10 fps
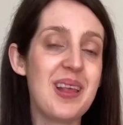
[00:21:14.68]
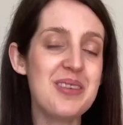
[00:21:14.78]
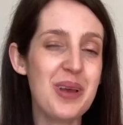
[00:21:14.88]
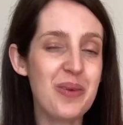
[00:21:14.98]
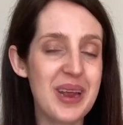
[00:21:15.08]

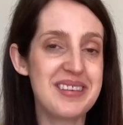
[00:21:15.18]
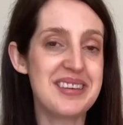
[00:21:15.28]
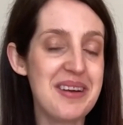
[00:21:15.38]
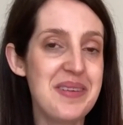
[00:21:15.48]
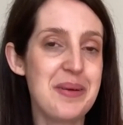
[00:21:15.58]
So I thought yes I
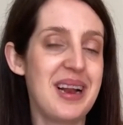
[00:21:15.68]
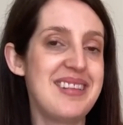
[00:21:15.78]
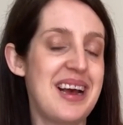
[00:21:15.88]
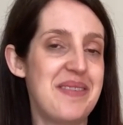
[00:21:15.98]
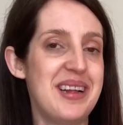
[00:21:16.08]
definitely would
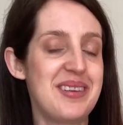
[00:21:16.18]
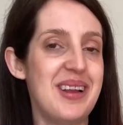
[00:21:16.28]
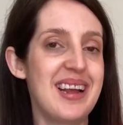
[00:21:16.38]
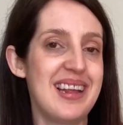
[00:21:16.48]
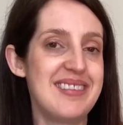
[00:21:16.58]
like to have a little
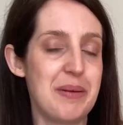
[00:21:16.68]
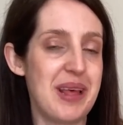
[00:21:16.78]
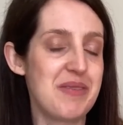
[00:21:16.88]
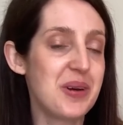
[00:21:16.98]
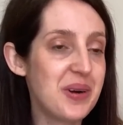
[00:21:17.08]
look and see what
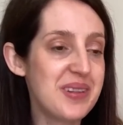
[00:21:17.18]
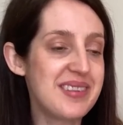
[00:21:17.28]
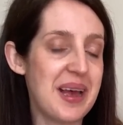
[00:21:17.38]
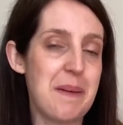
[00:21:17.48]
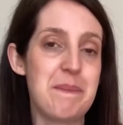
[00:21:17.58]
they've got
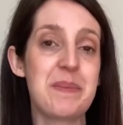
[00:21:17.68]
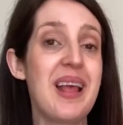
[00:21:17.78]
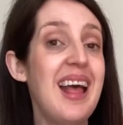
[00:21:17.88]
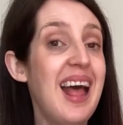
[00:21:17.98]
um,